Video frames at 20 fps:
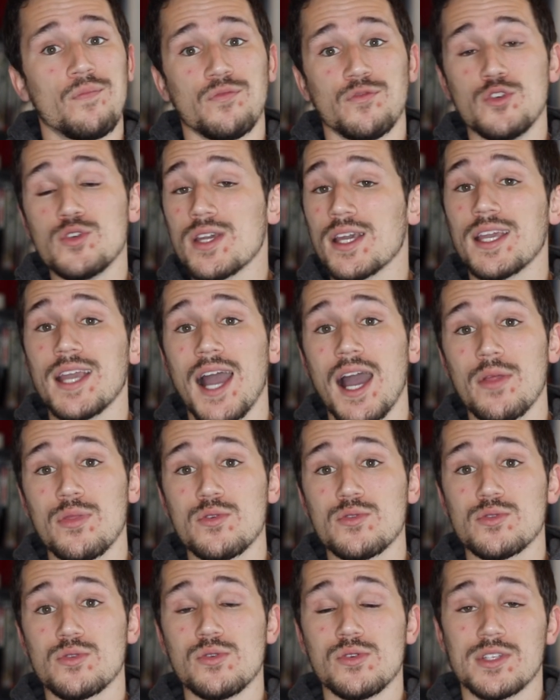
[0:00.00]
You get
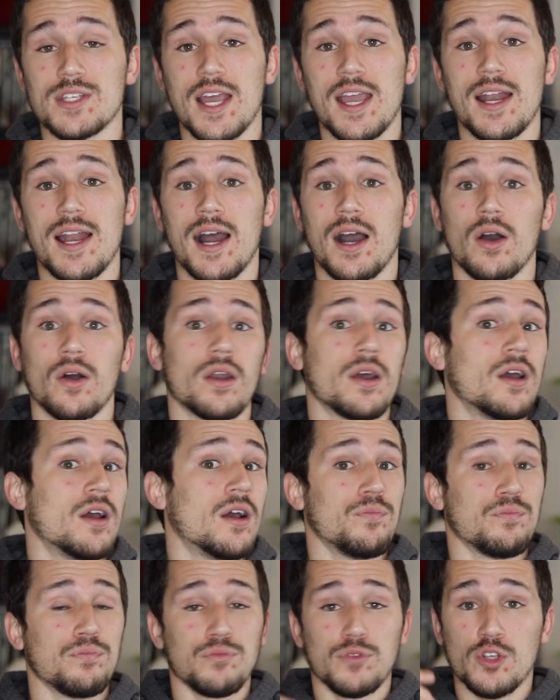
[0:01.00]
Catherine's Crusade out,
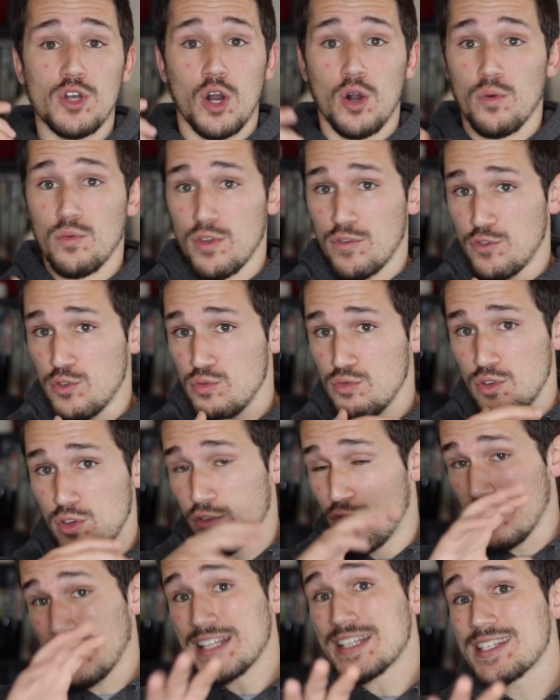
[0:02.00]
you know, if you
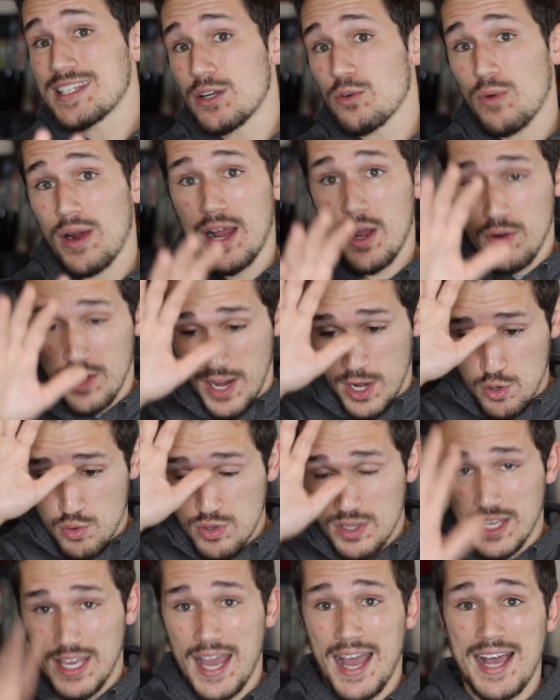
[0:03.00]
if it can sit around and you
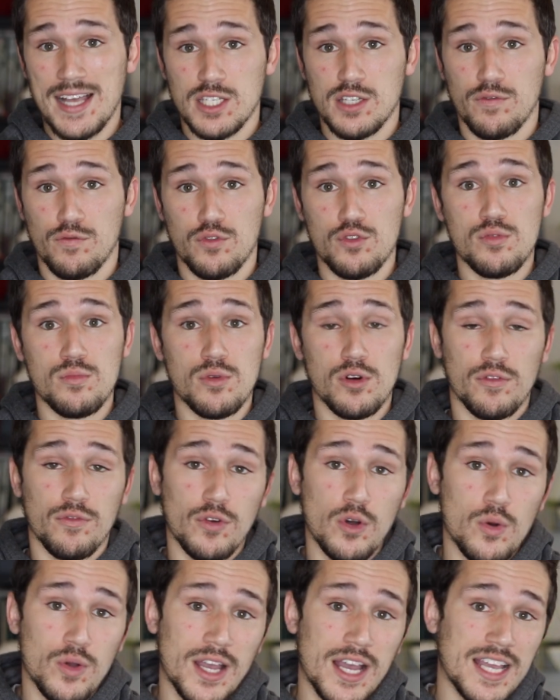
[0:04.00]
can cast a few
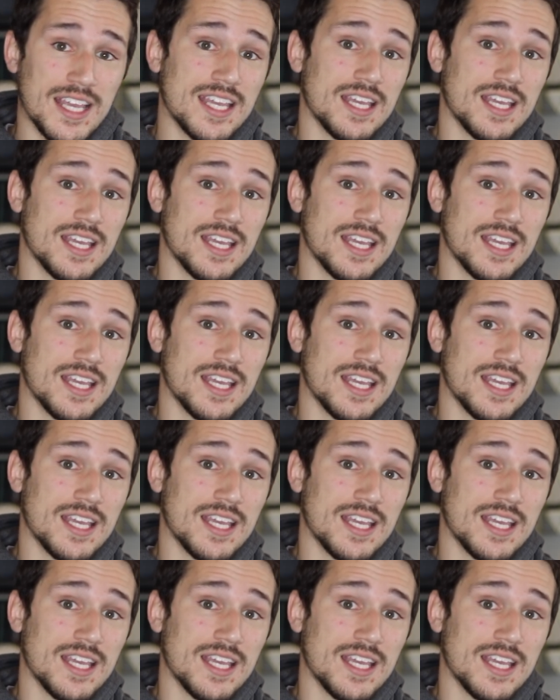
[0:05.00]
merfolk,